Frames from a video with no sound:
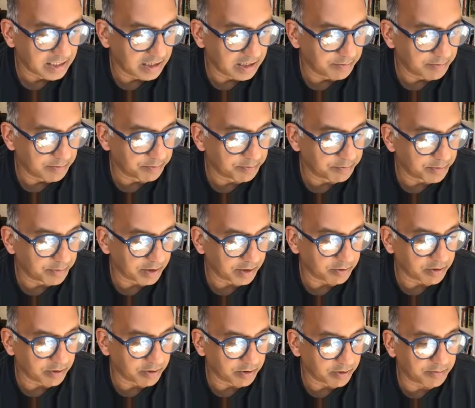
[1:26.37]

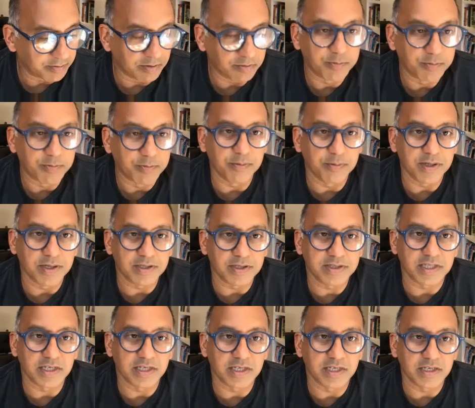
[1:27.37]
but it would put me
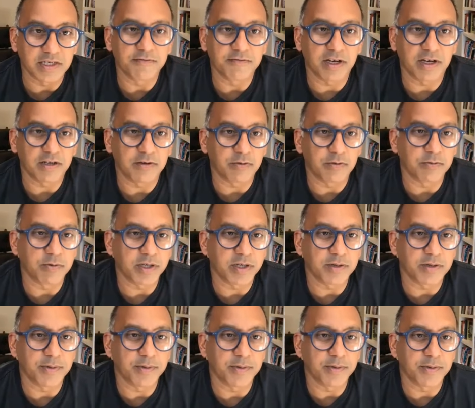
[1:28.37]
in Silicon Valley 1
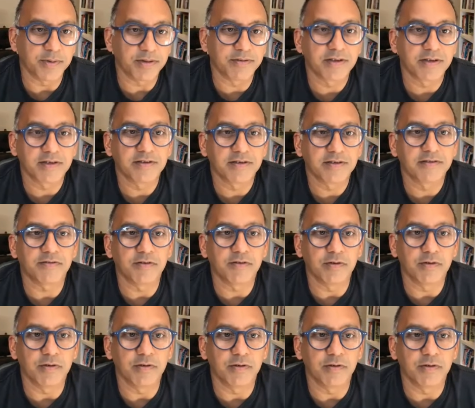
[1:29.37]
week a month
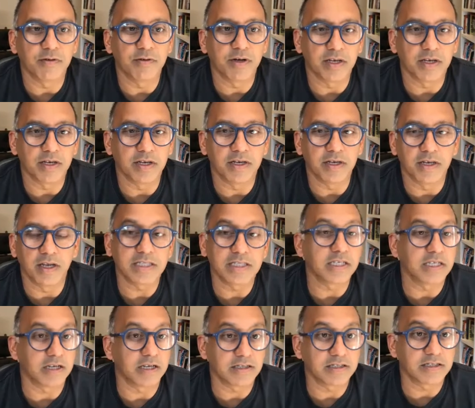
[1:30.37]
in
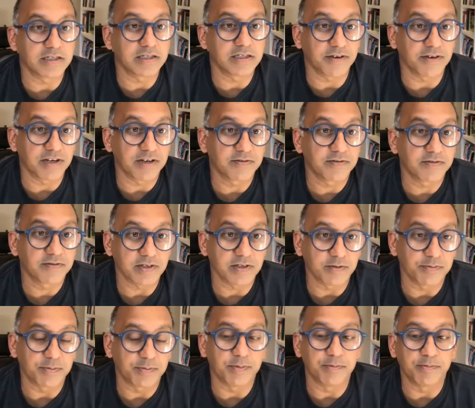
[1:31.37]
1995.
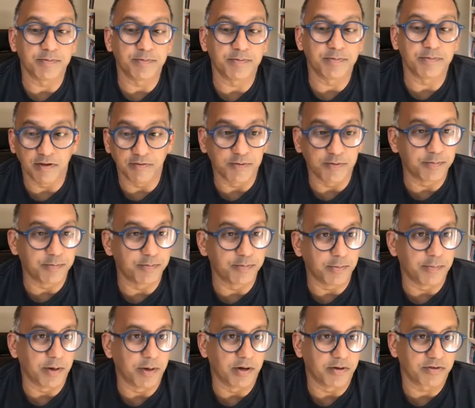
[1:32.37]
So the
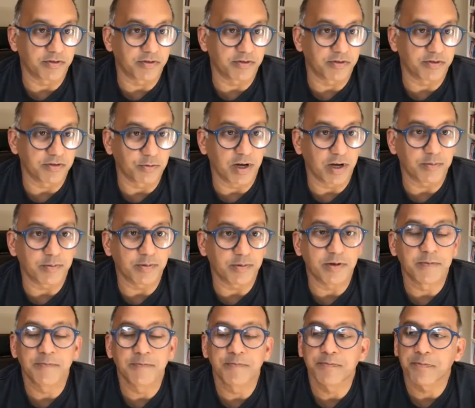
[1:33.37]
birth of the web.
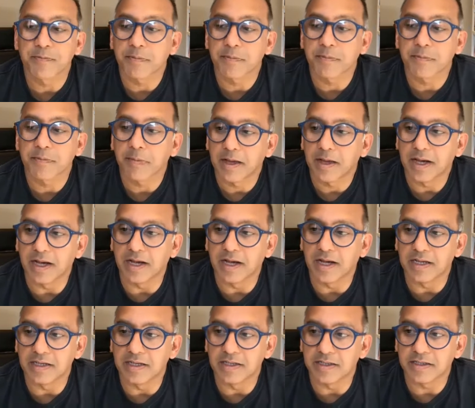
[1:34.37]

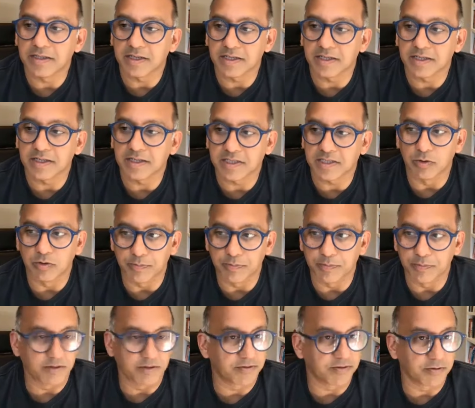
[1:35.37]
And I saw
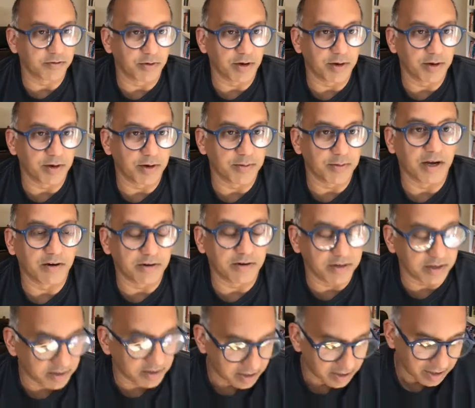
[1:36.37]
the birth of the web there.
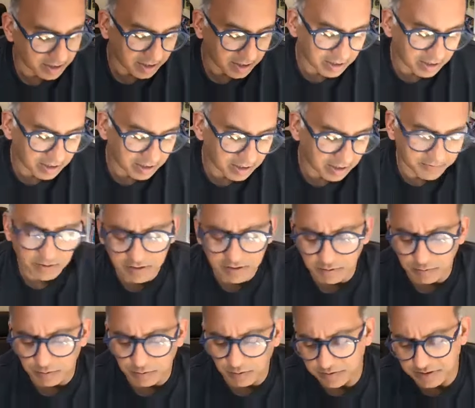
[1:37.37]
And then if you
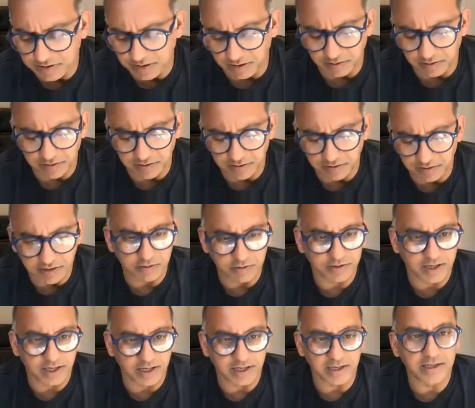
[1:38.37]
look at what was going on in
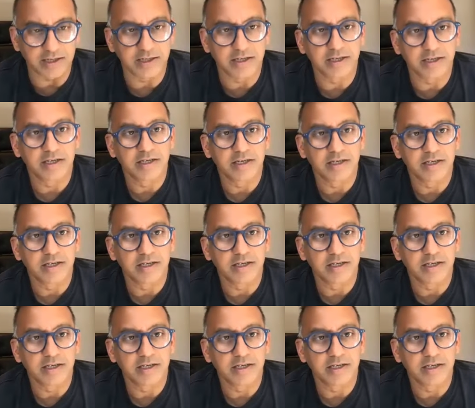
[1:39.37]
the UK,